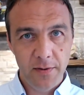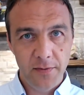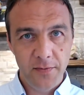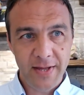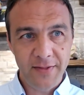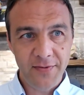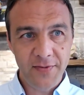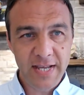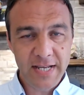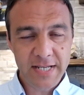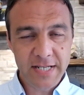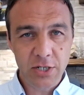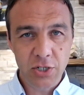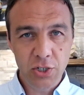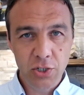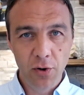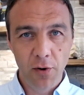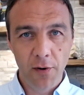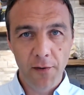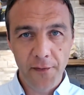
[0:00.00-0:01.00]
then this
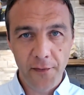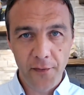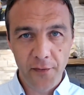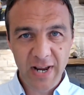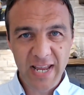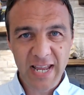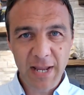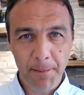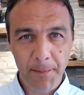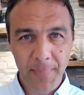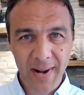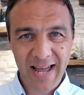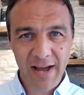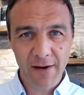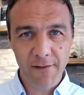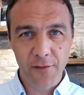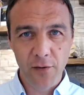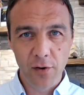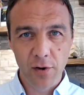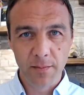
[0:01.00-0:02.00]
is your free
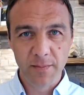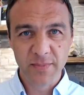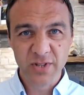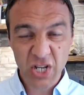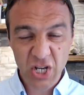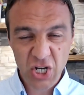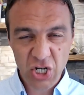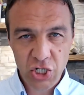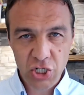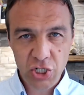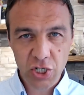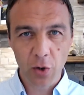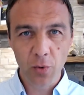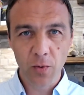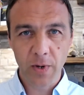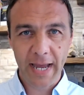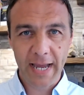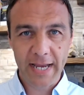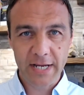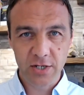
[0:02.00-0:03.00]
platform to
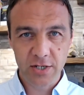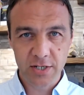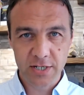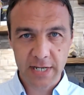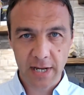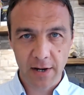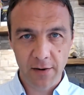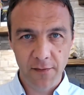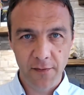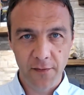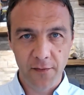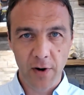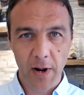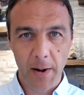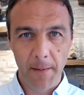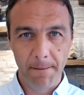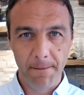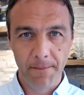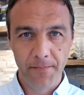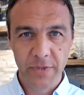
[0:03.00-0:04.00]
showcase yourself
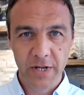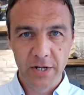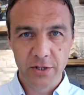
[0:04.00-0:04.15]
from,